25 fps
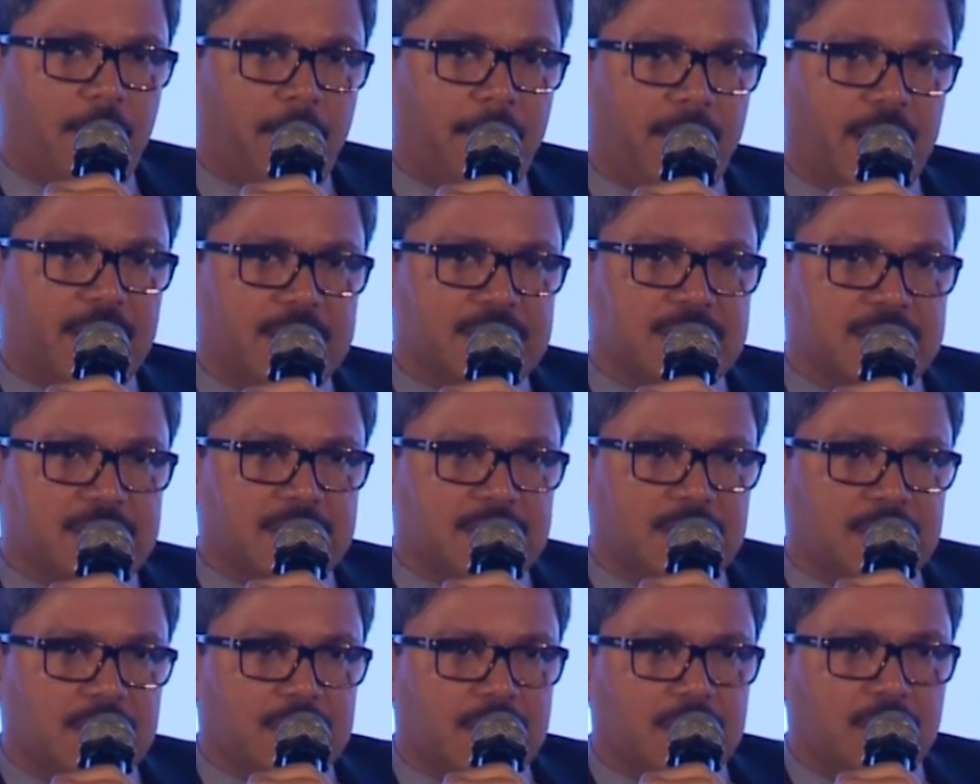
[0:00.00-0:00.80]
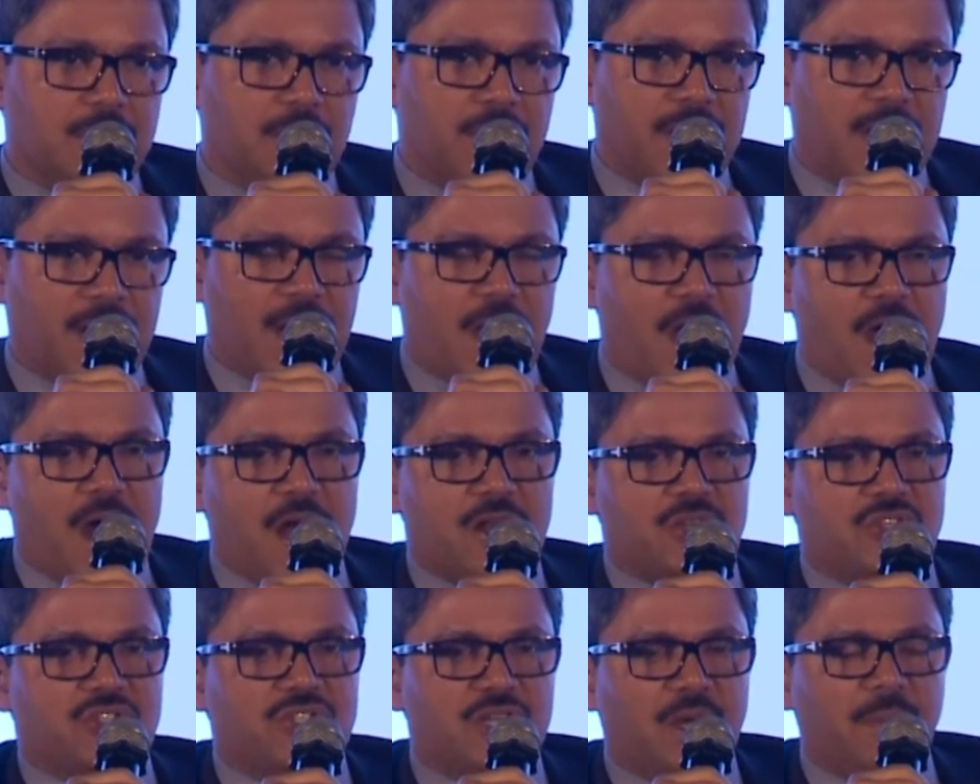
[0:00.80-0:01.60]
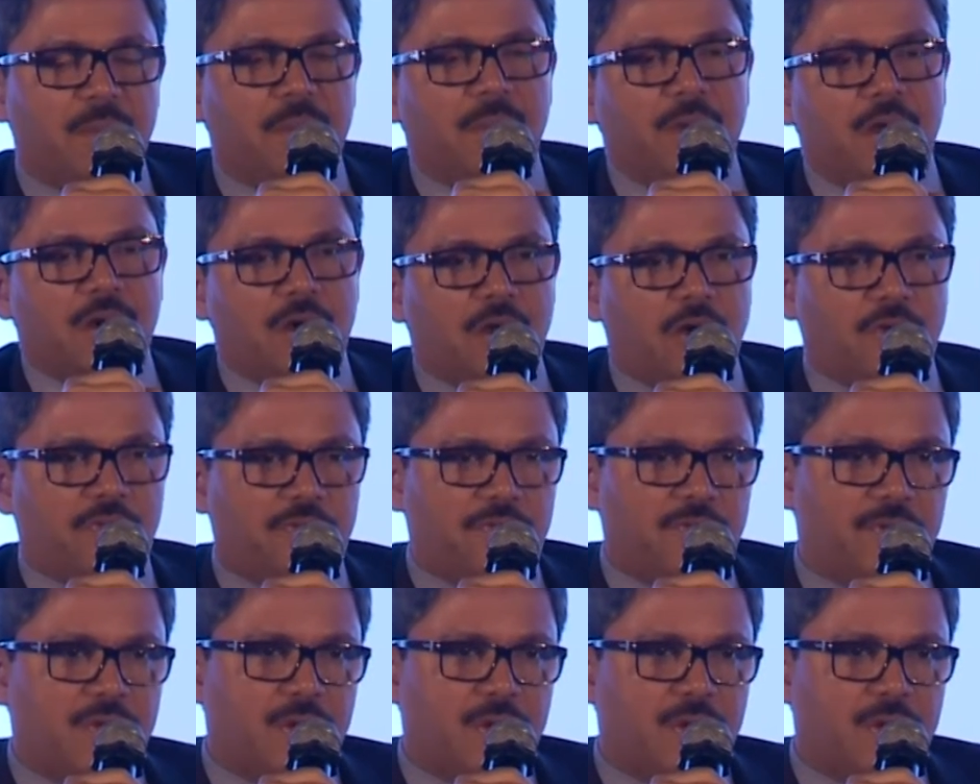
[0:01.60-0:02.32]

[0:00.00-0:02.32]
but you know, a large number of